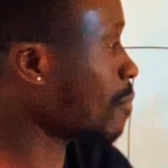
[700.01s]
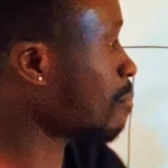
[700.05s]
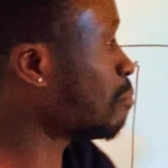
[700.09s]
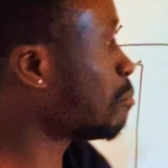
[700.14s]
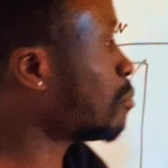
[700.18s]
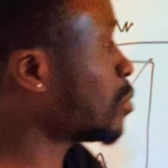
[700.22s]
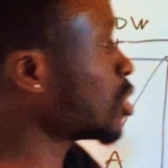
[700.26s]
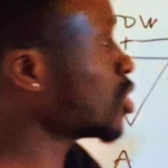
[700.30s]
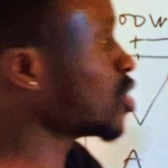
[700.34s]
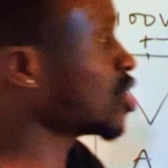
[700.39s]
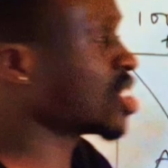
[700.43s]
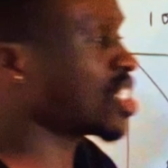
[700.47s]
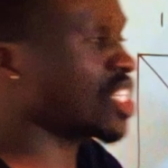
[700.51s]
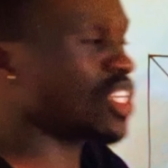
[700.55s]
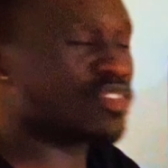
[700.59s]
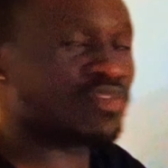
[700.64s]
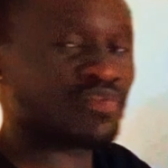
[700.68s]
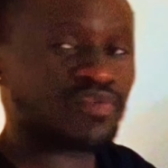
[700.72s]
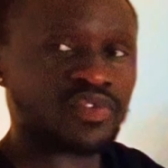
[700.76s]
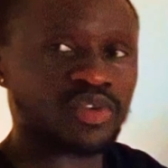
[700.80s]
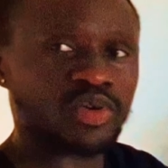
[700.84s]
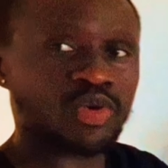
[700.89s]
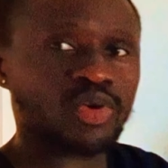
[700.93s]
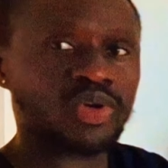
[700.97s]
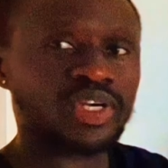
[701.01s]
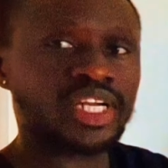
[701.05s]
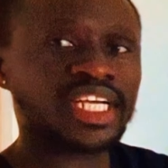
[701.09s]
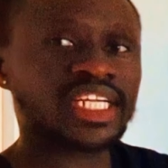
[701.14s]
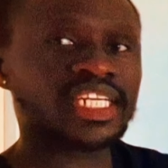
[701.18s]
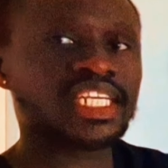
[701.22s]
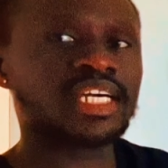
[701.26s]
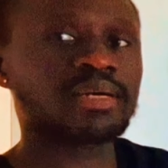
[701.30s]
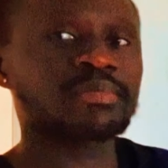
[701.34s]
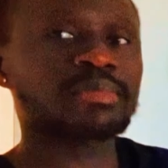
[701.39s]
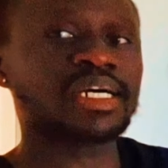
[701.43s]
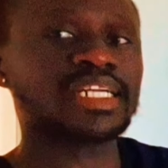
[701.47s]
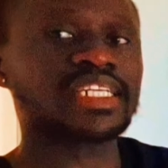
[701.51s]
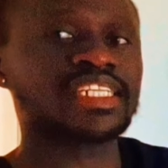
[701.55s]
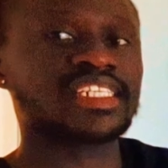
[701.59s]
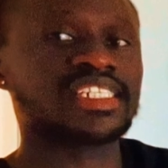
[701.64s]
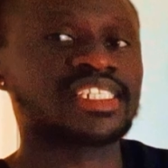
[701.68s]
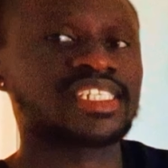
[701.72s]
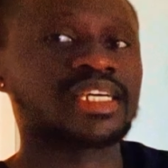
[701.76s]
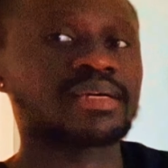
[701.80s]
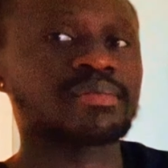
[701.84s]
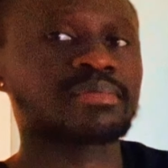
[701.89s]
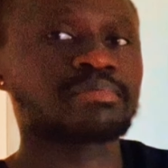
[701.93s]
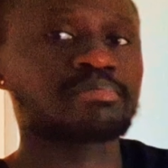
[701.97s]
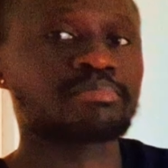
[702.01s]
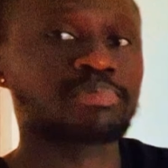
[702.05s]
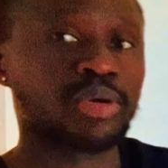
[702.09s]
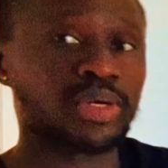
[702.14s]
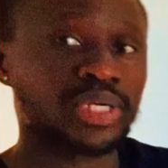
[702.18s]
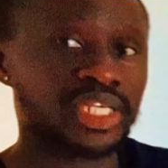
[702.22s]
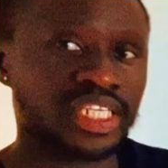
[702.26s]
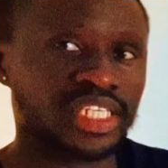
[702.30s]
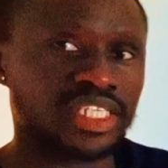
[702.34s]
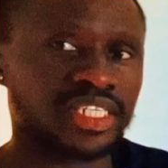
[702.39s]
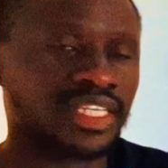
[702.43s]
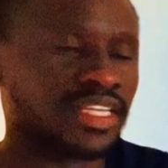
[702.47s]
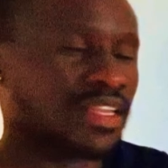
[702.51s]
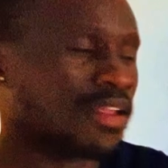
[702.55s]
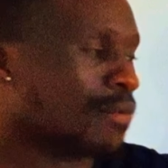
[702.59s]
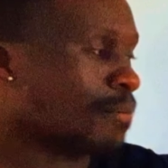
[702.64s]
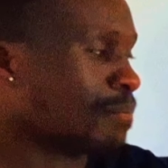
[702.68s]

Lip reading: positive, you connect them at the same point.